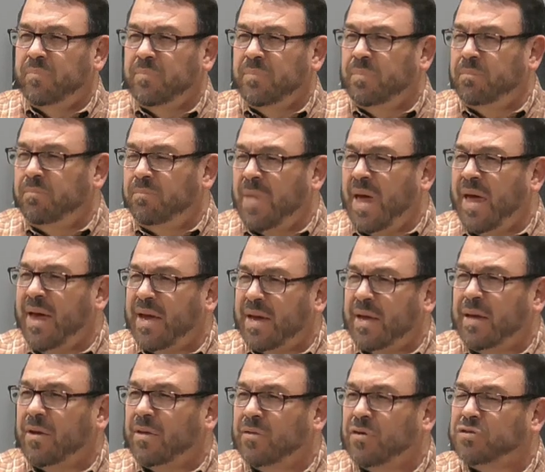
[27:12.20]

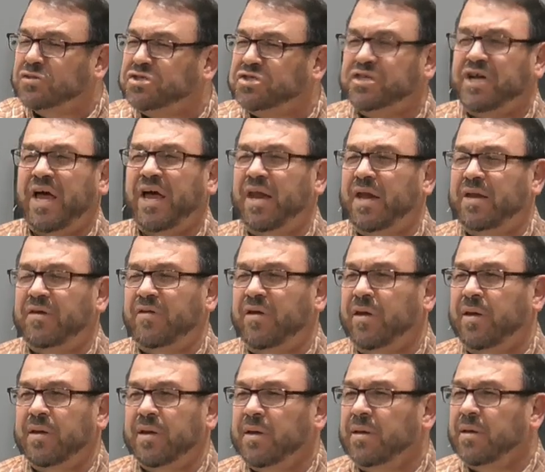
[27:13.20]
make Christianity
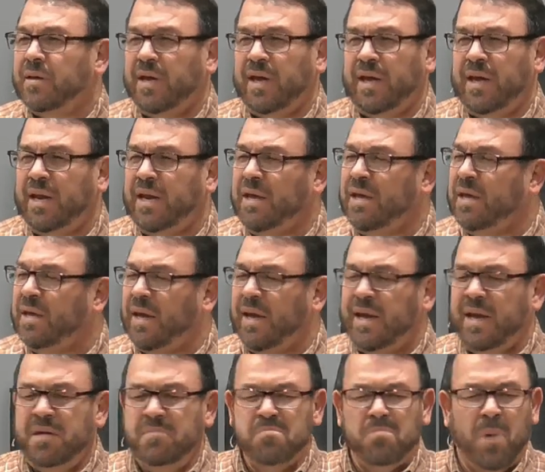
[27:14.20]
any,
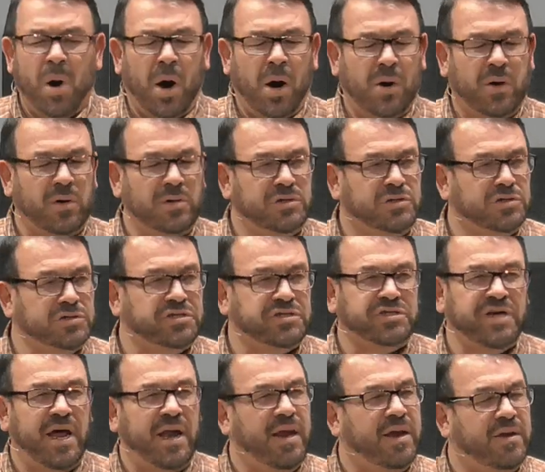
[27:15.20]
any mark on
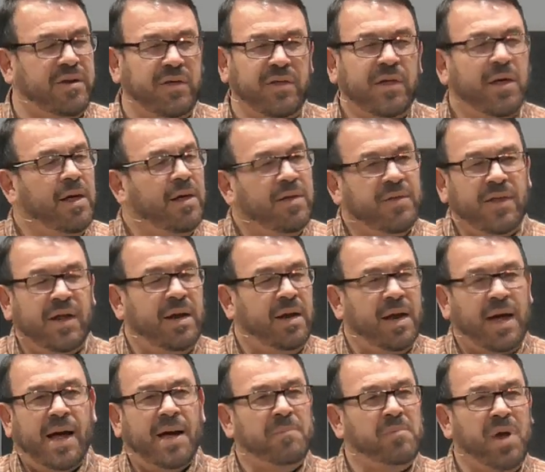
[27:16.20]
Christianity, then
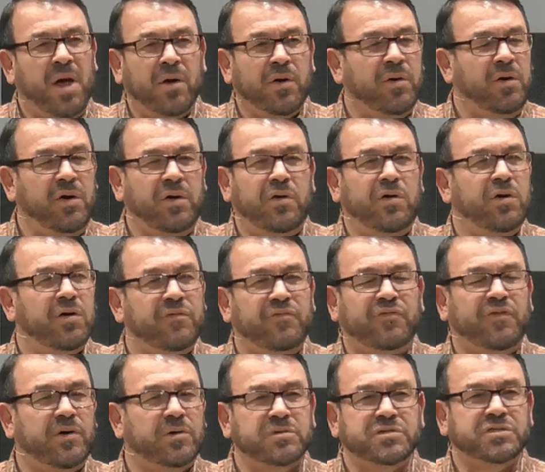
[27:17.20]
I'm not going to do it,
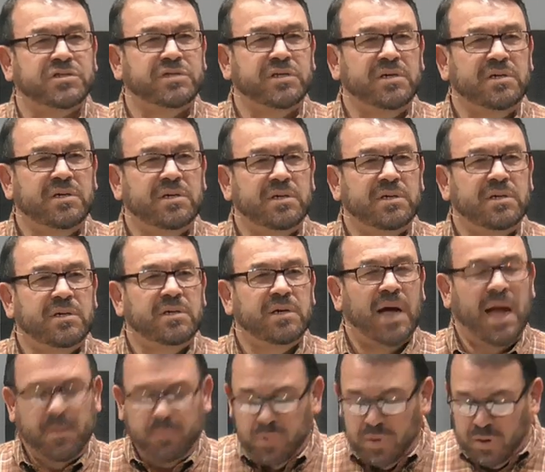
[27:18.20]
folks.
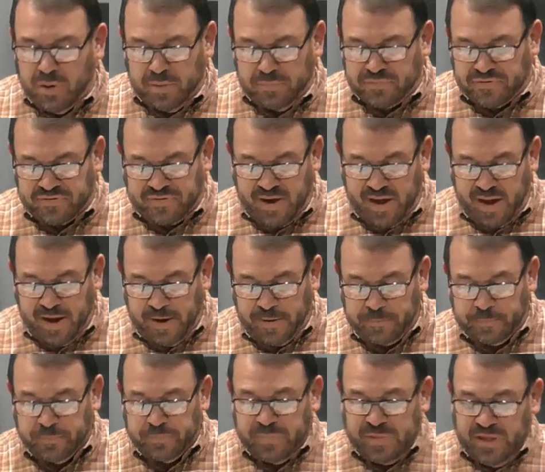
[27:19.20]
I'm going to abstain.
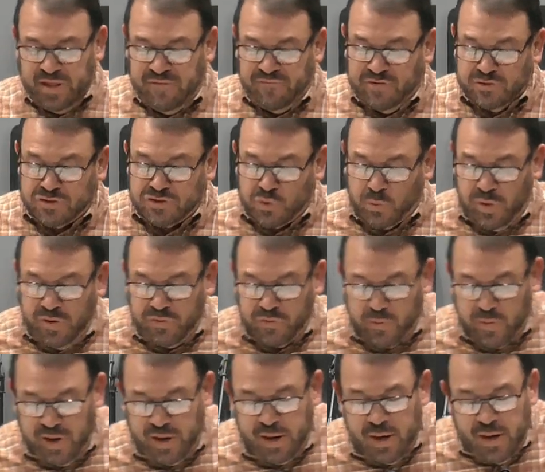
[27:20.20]
In verse
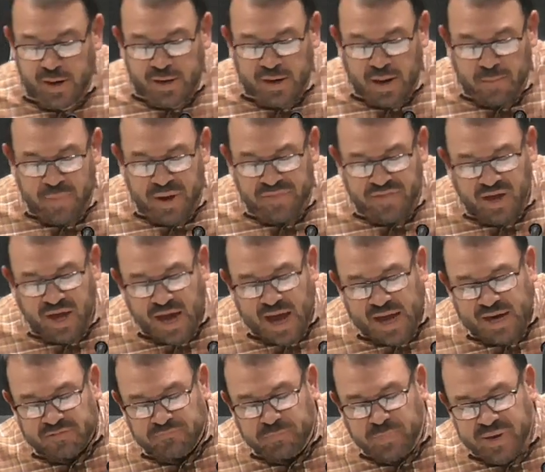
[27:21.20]
23, now may the God
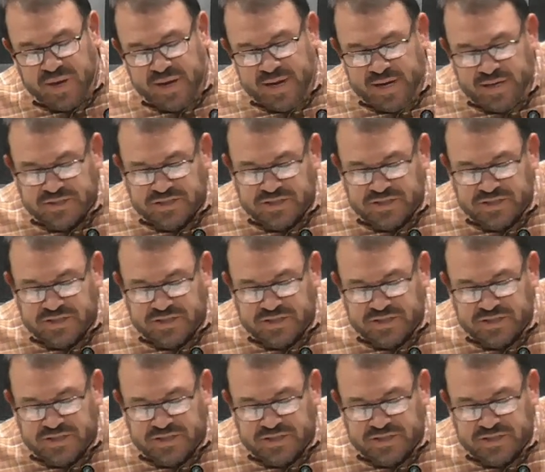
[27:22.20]
of peace